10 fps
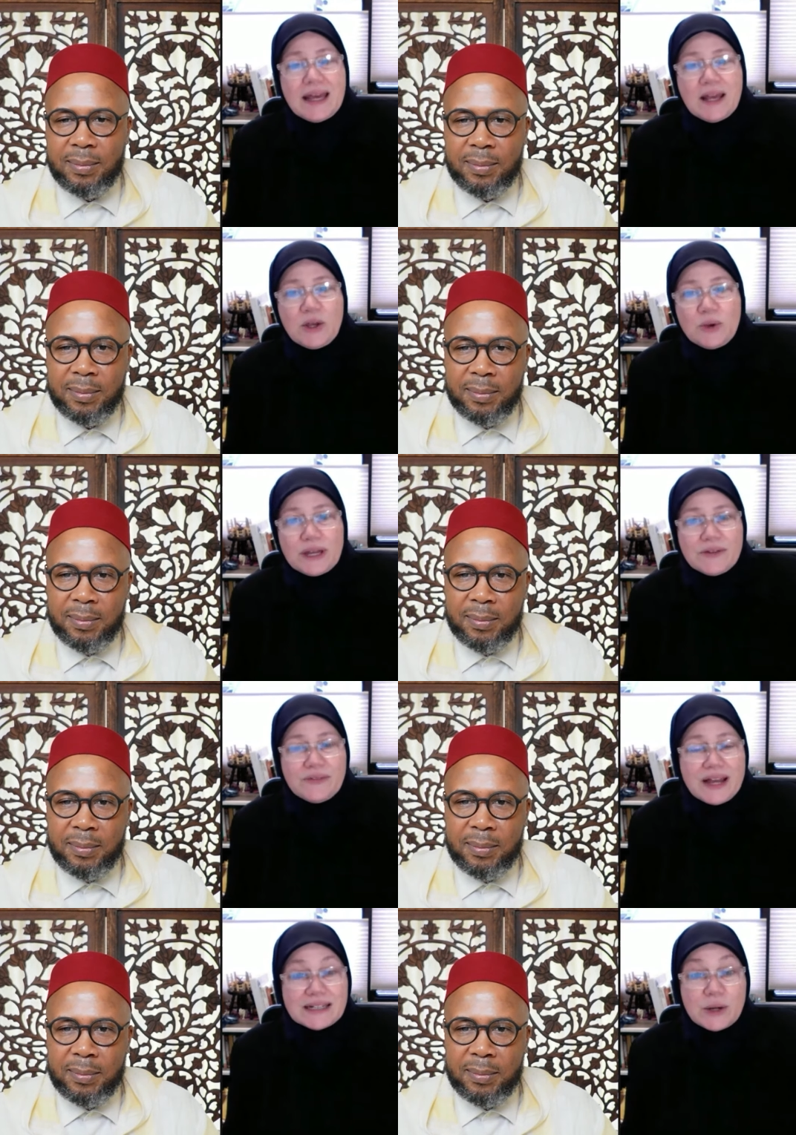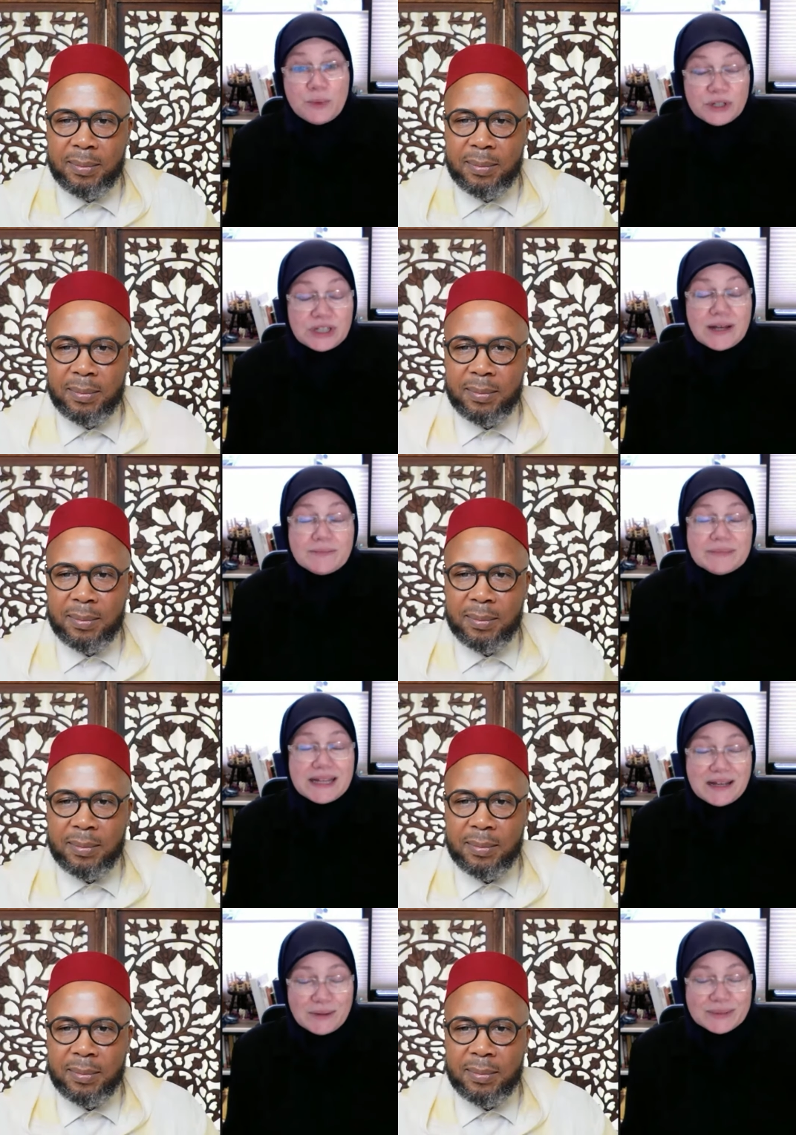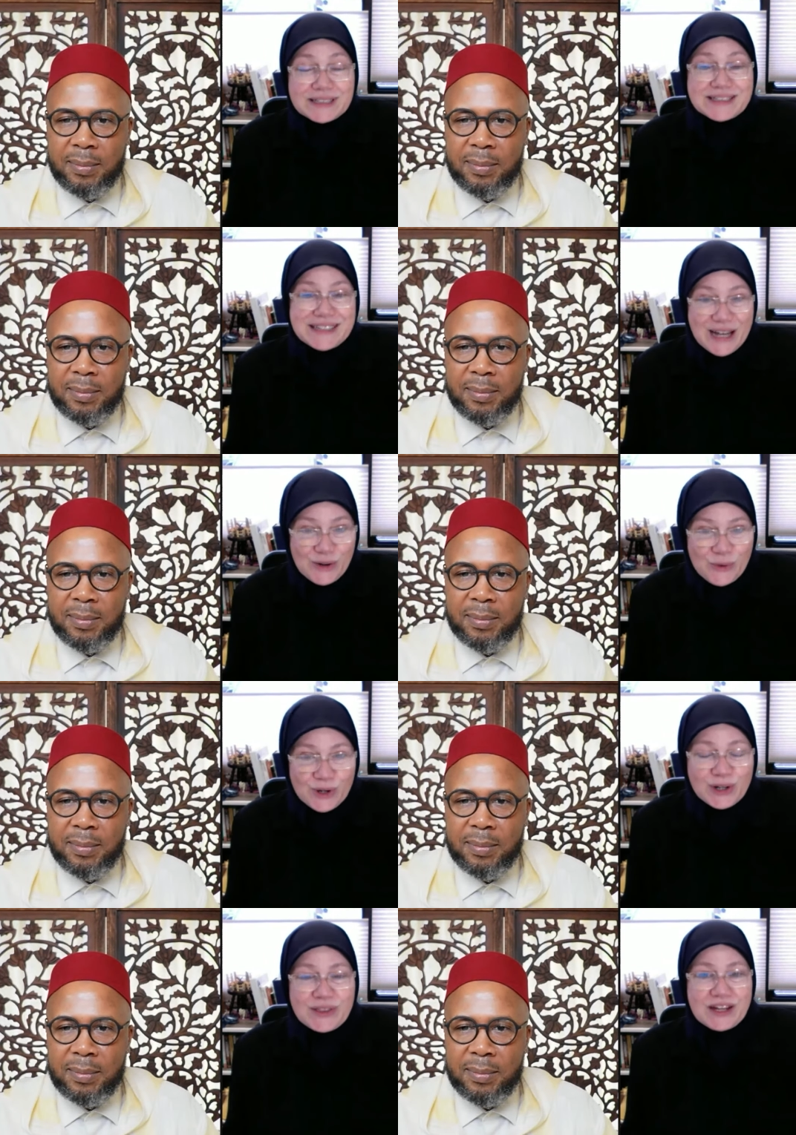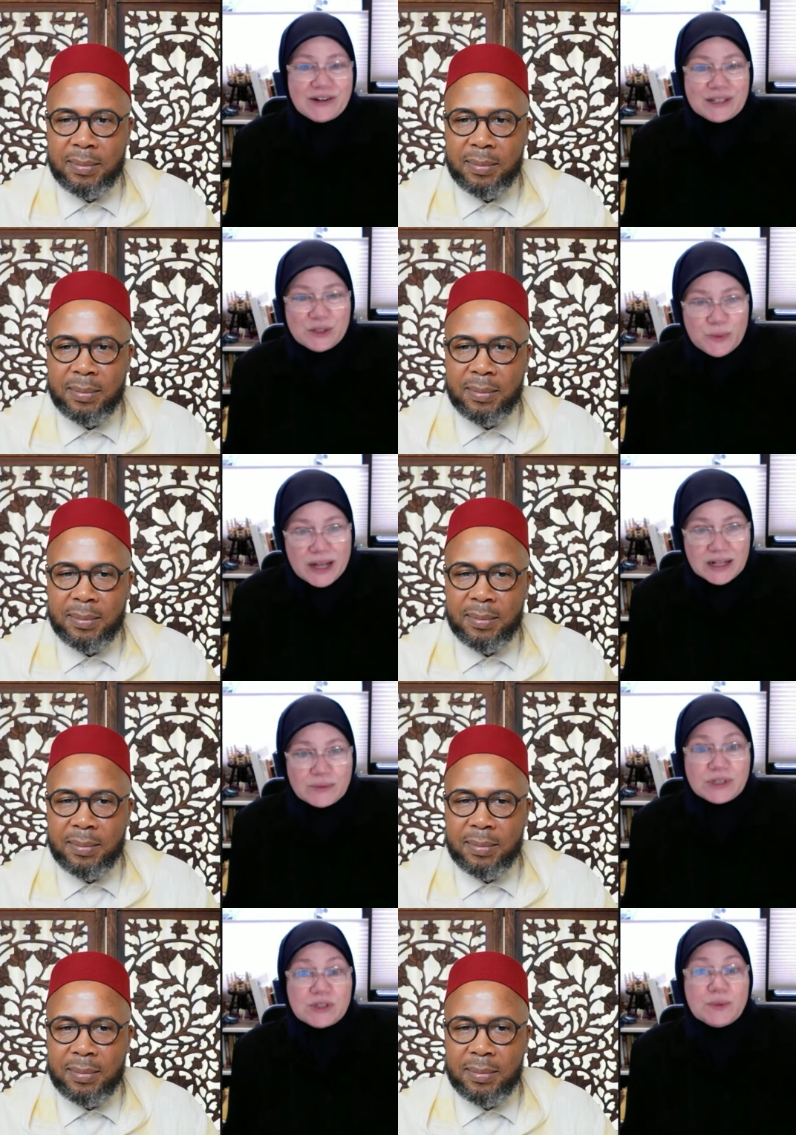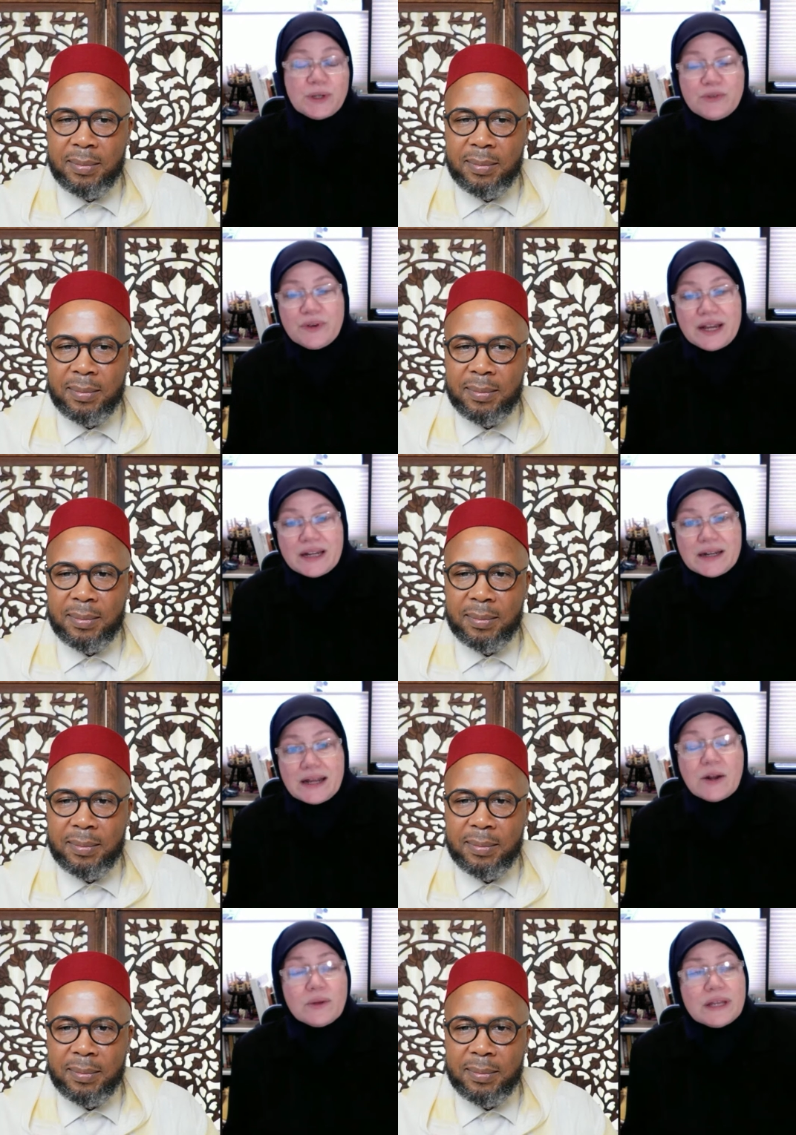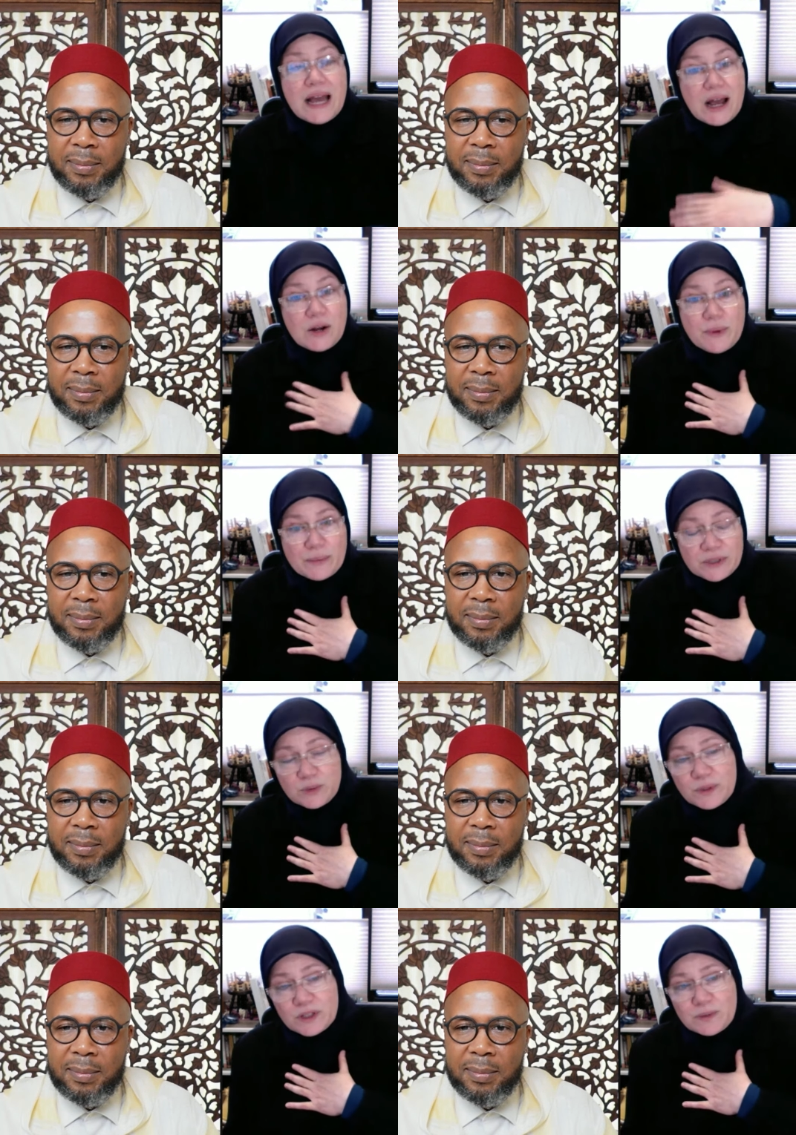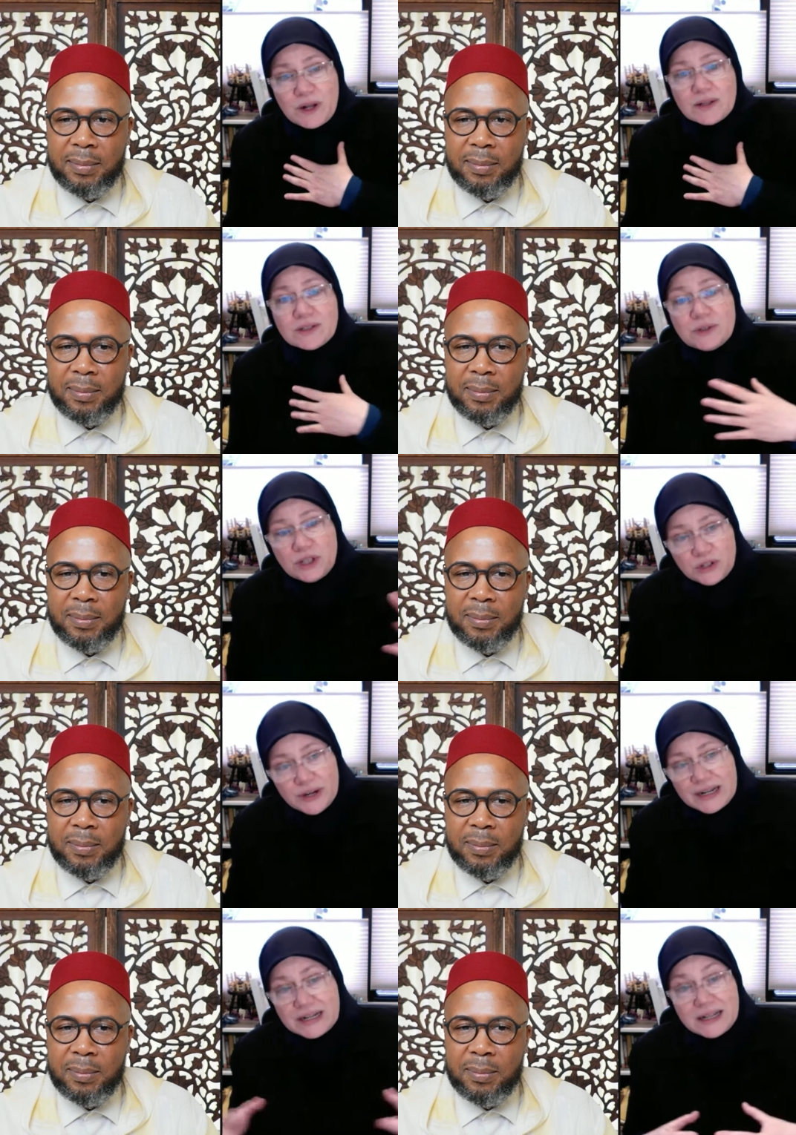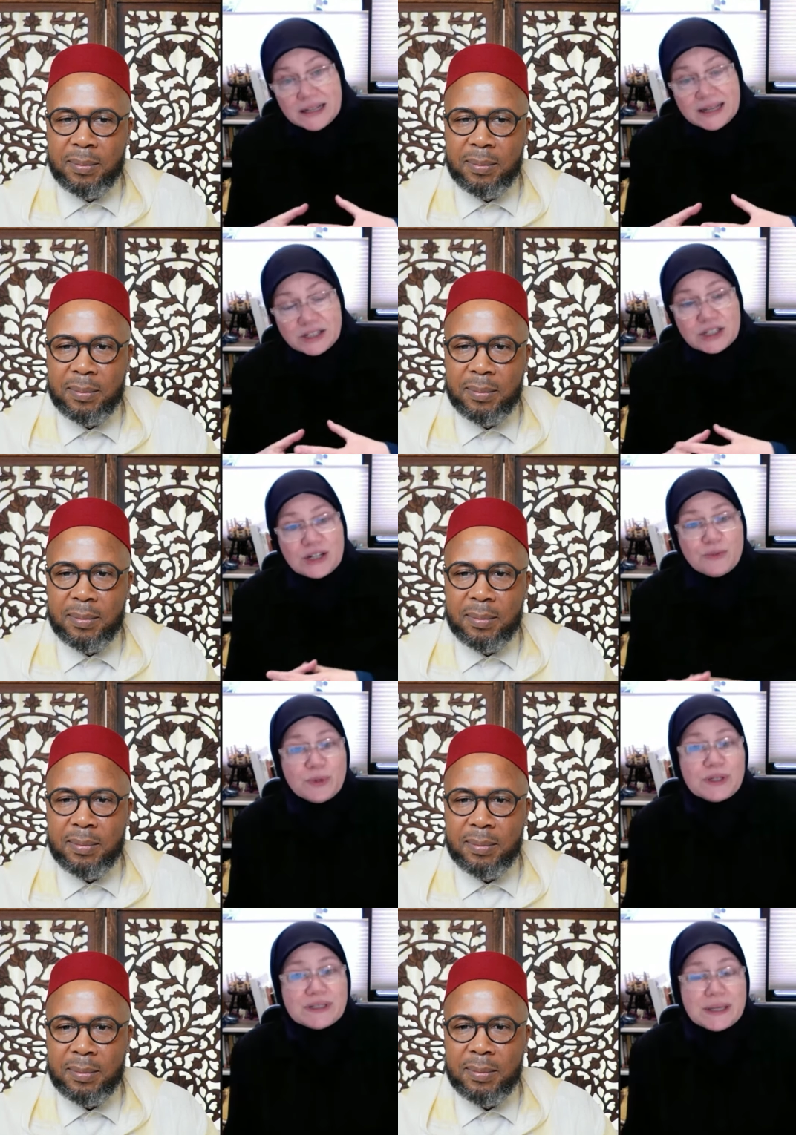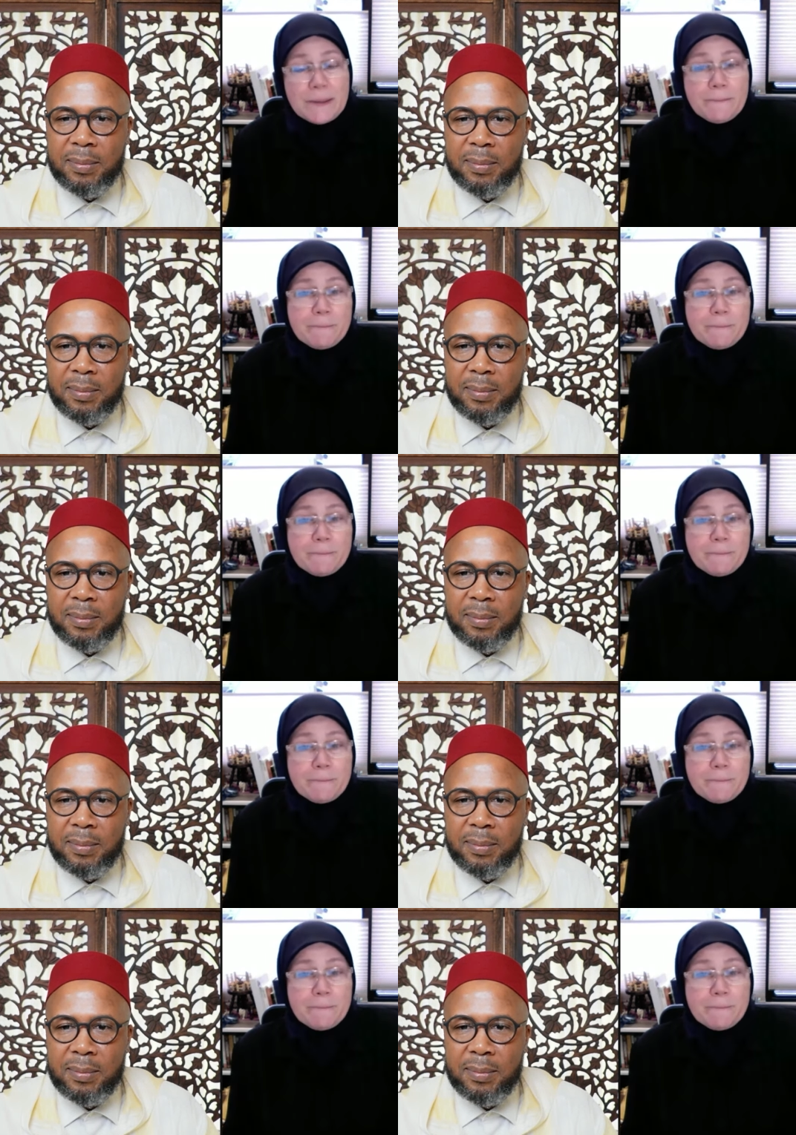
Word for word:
Speaker 1: you can find our bookshop, rabata.org, there as well, which is where you find not only our published books, but also a curated collection of books